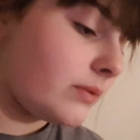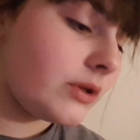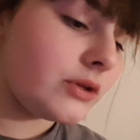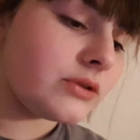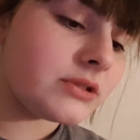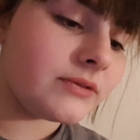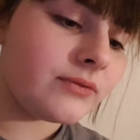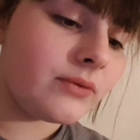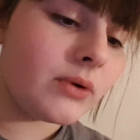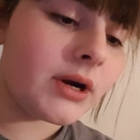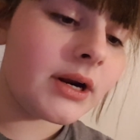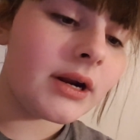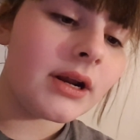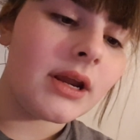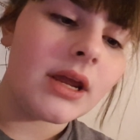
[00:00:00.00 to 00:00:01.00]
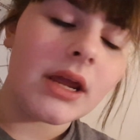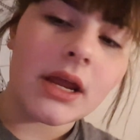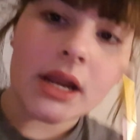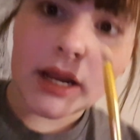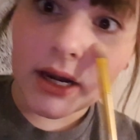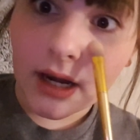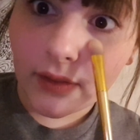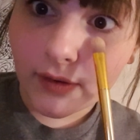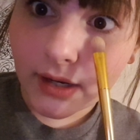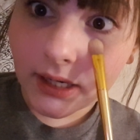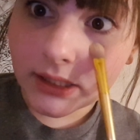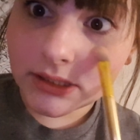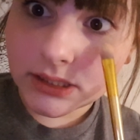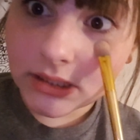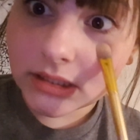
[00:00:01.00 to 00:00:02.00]
will use it for. Another
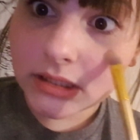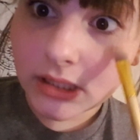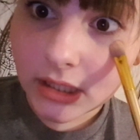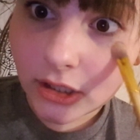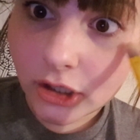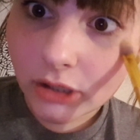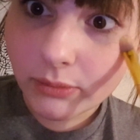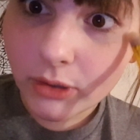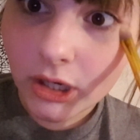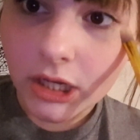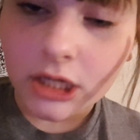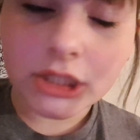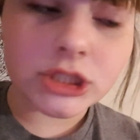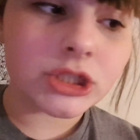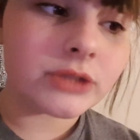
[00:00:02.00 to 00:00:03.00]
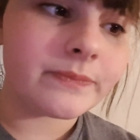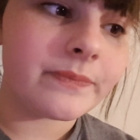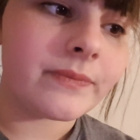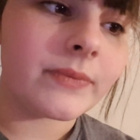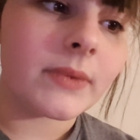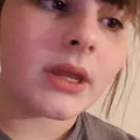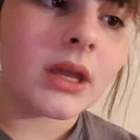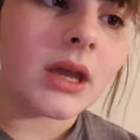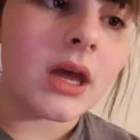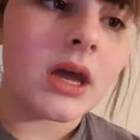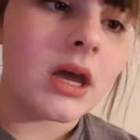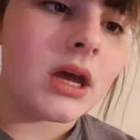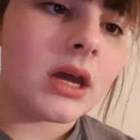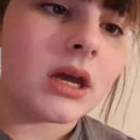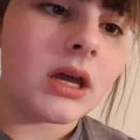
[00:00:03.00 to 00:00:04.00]
concealer brush.
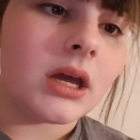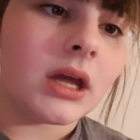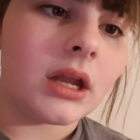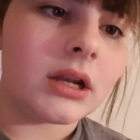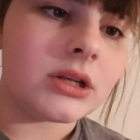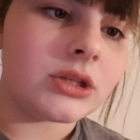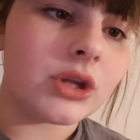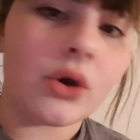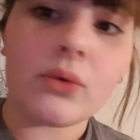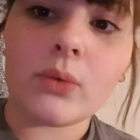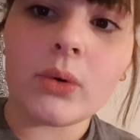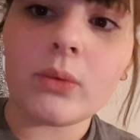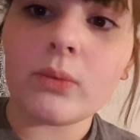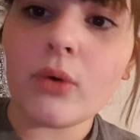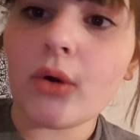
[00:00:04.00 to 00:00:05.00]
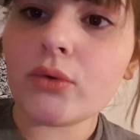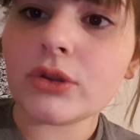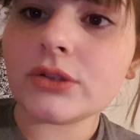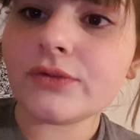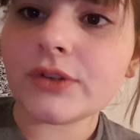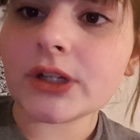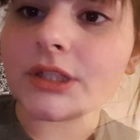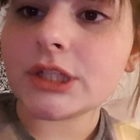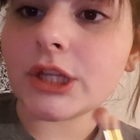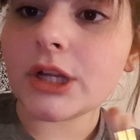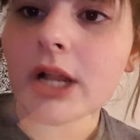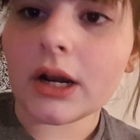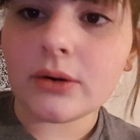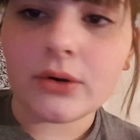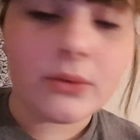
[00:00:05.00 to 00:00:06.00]
Won't use it for concealer.
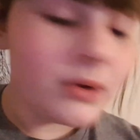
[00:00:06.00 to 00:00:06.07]
I don't know